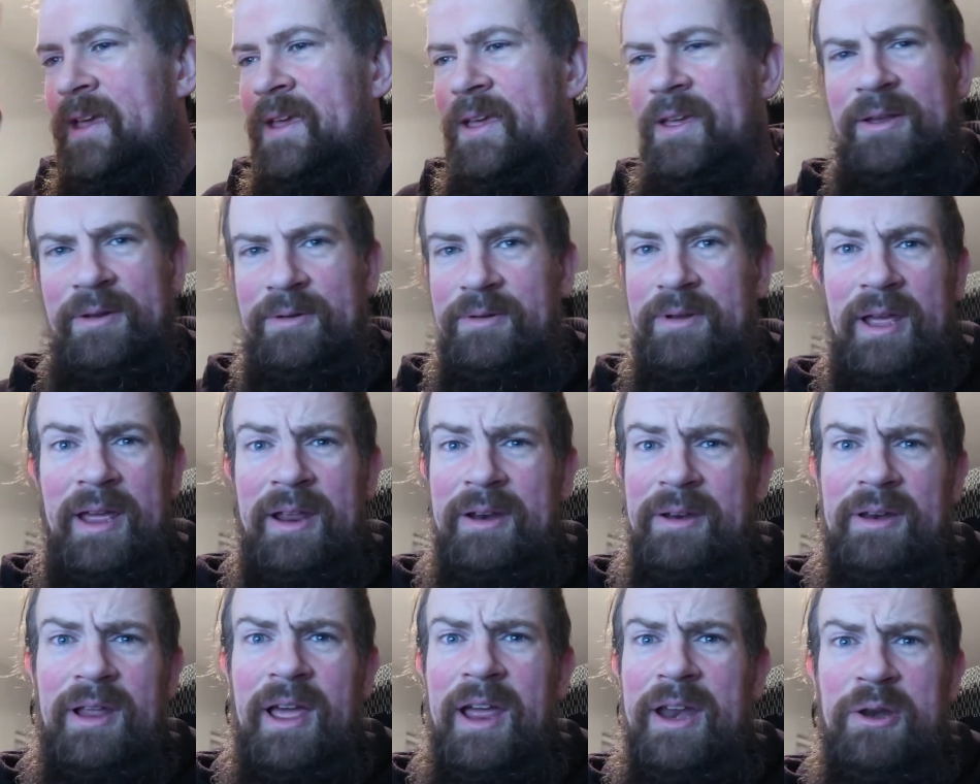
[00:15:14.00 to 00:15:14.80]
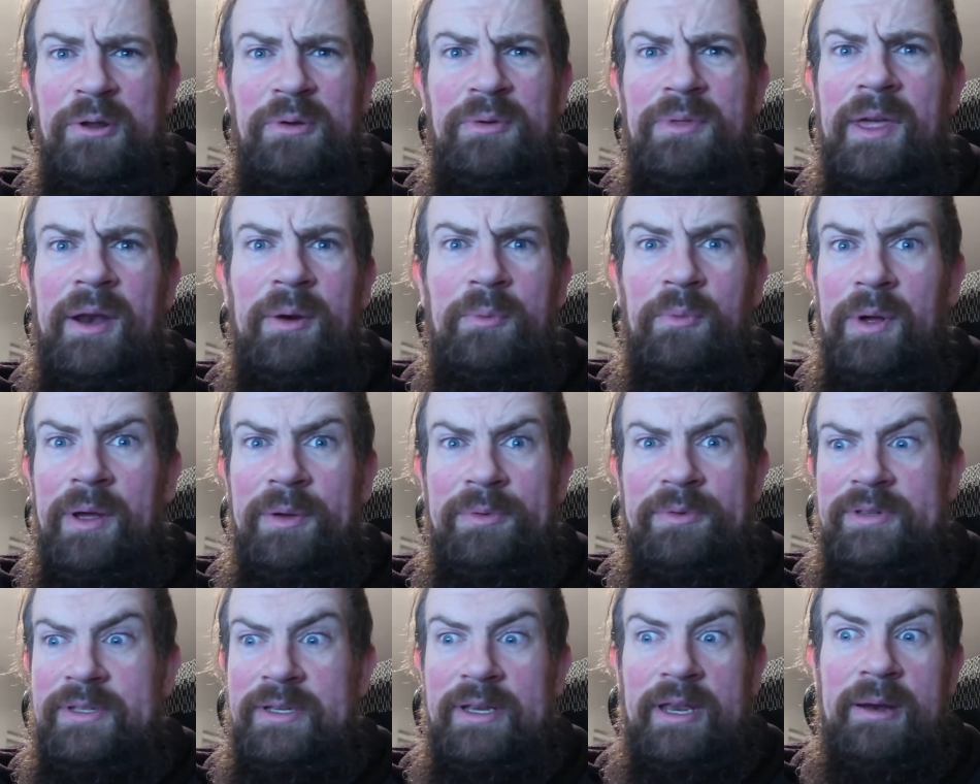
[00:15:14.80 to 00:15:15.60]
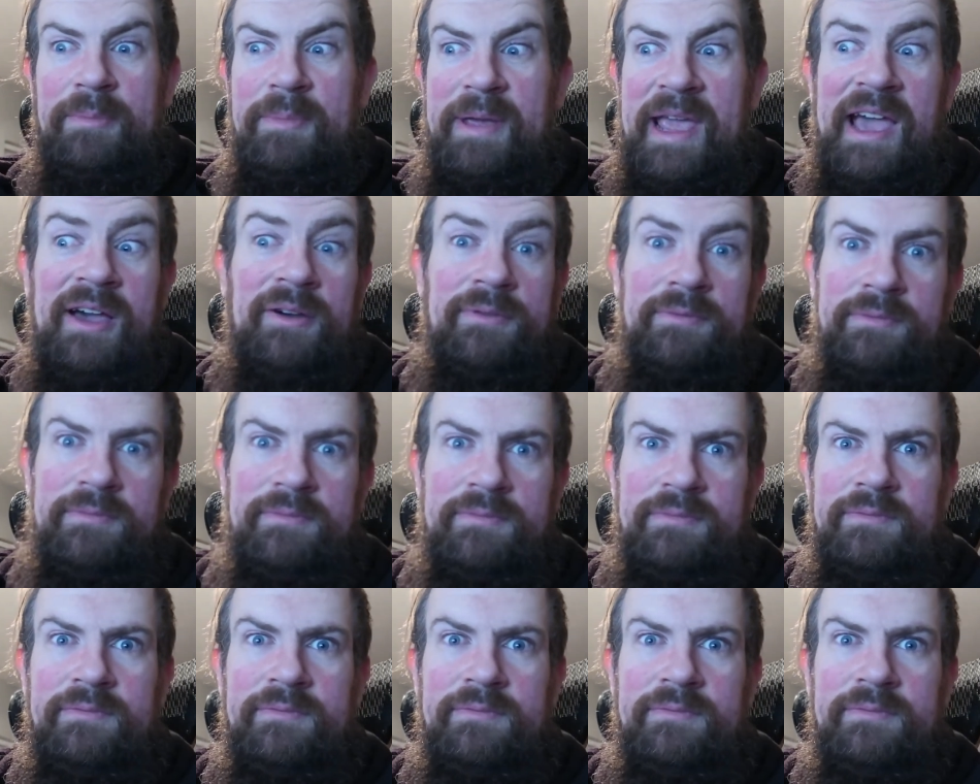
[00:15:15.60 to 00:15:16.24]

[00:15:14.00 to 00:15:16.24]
you know i, I knew that i wasn't going to be out